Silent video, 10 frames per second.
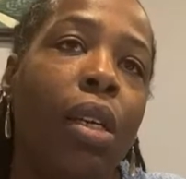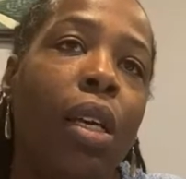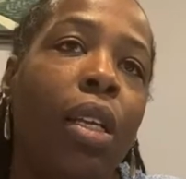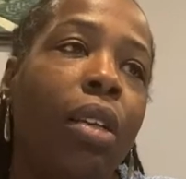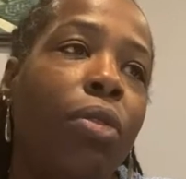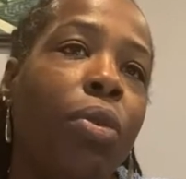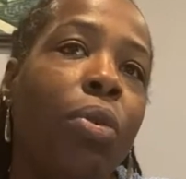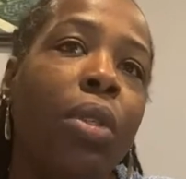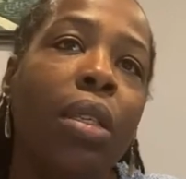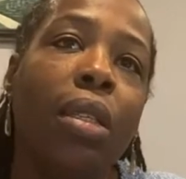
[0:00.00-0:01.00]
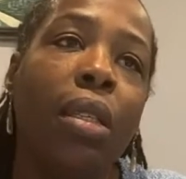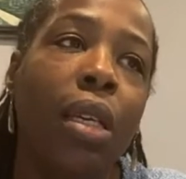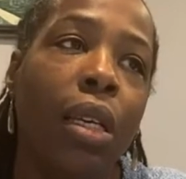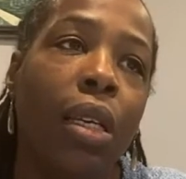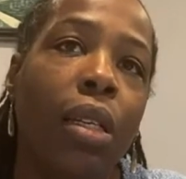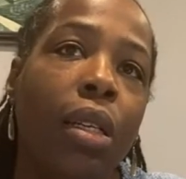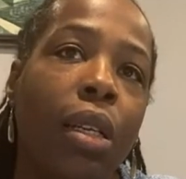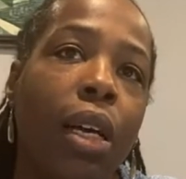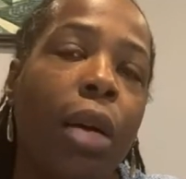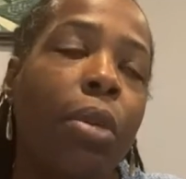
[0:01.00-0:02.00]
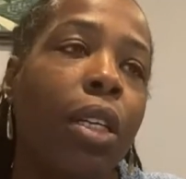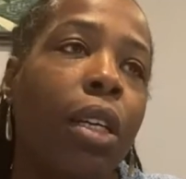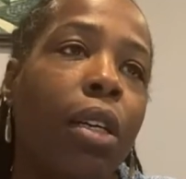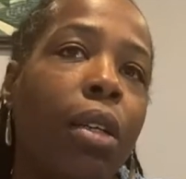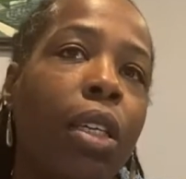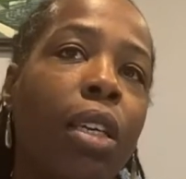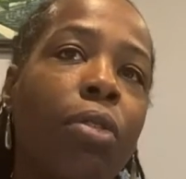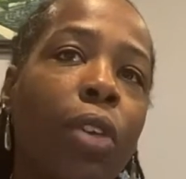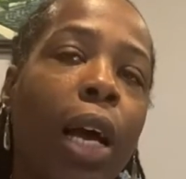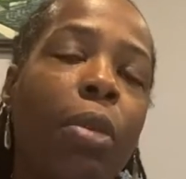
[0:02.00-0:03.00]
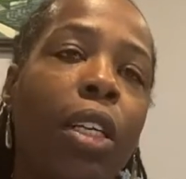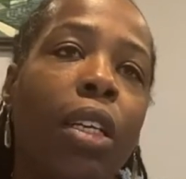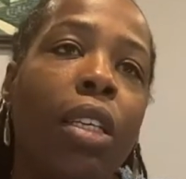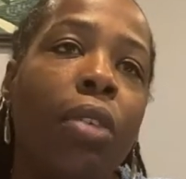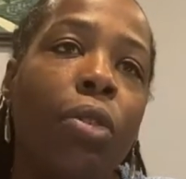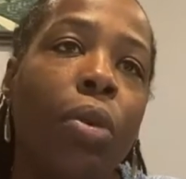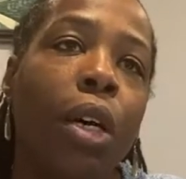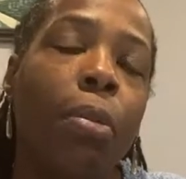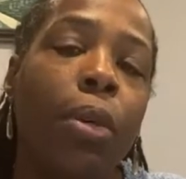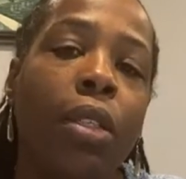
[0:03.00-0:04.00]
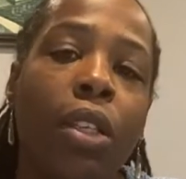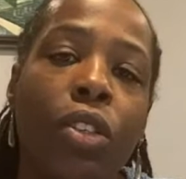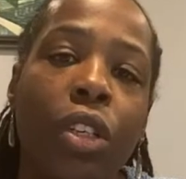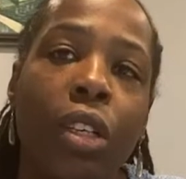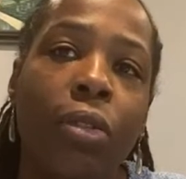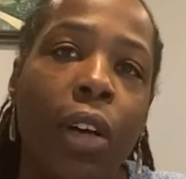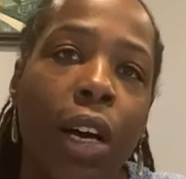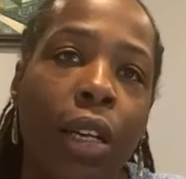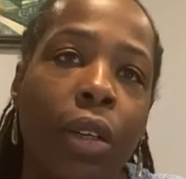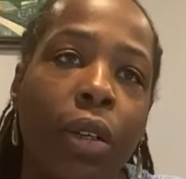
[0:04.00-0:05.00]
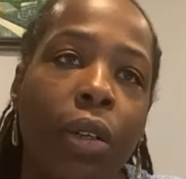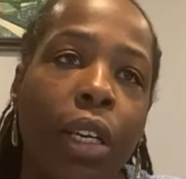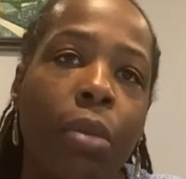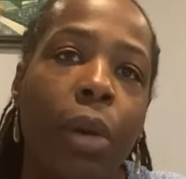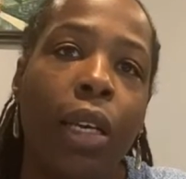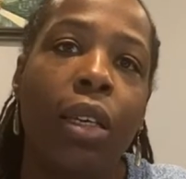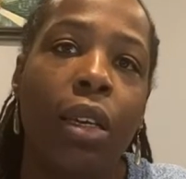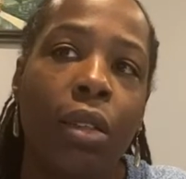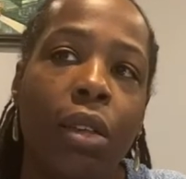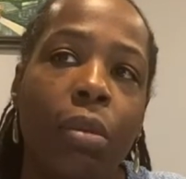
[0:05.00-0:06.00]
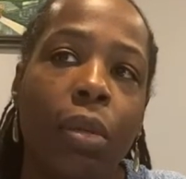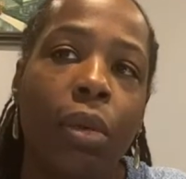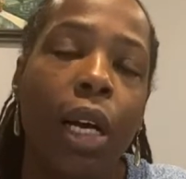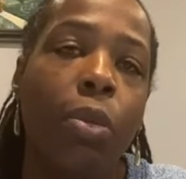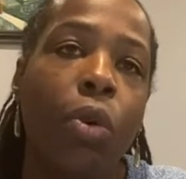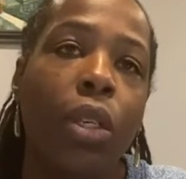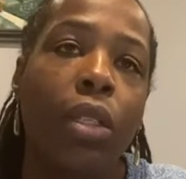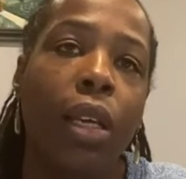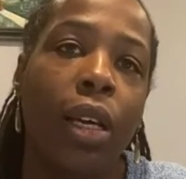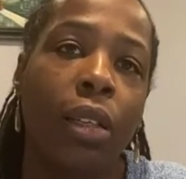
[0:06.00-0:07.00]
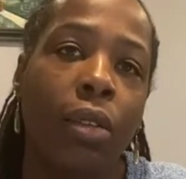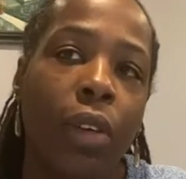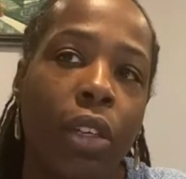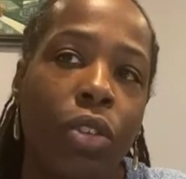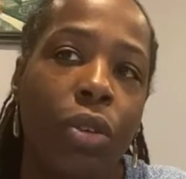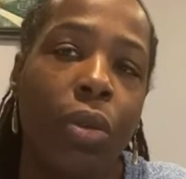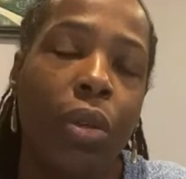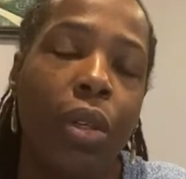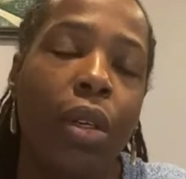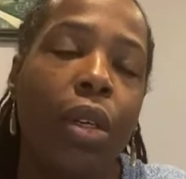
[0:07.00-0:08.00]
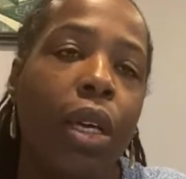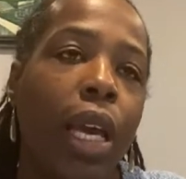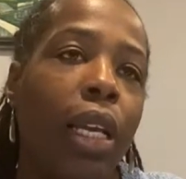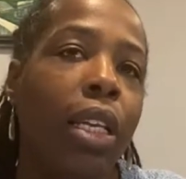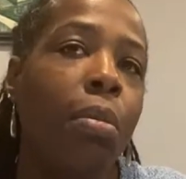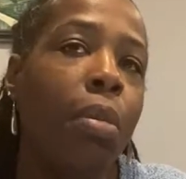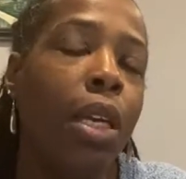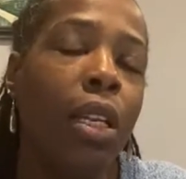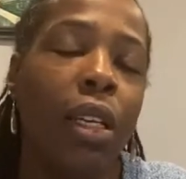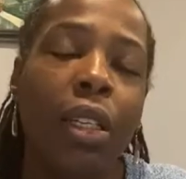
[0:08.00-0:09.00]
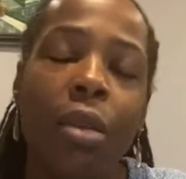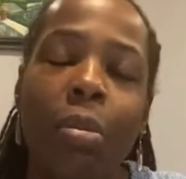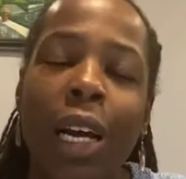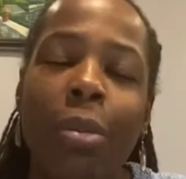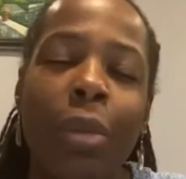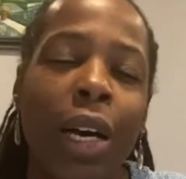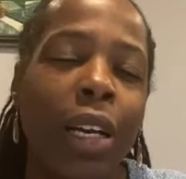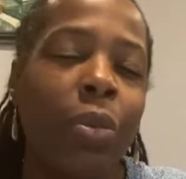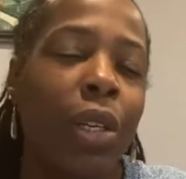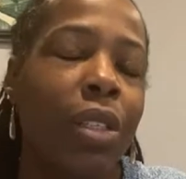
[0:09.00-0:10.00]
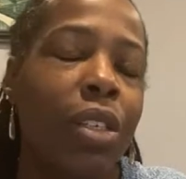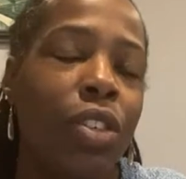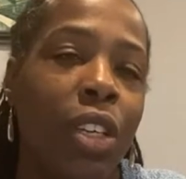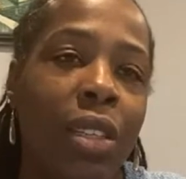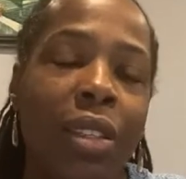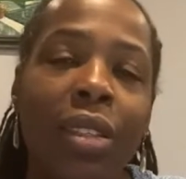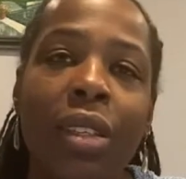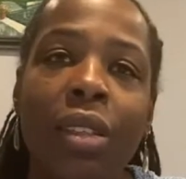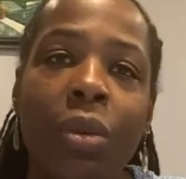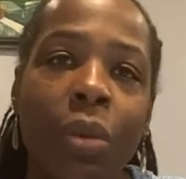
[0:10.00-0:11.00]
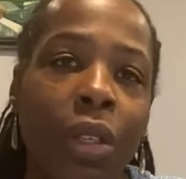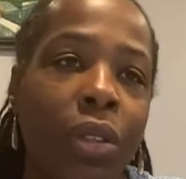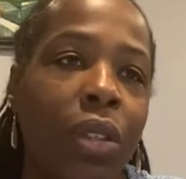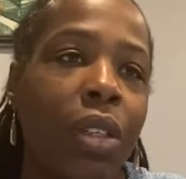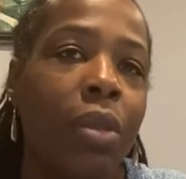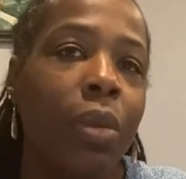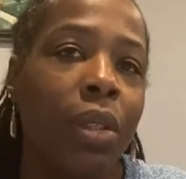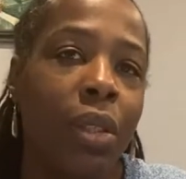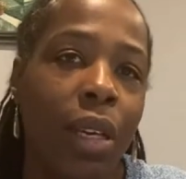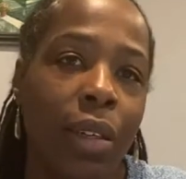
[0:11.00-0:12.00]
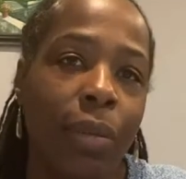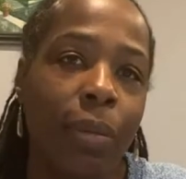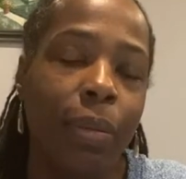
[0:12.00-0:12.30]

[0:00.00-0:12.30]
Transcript: And if you succeed, I'm gonna give you a position of honor in my kingdom. I'm going to elevate you. And immediately my mind went to Jesus in the wilderness with Satan.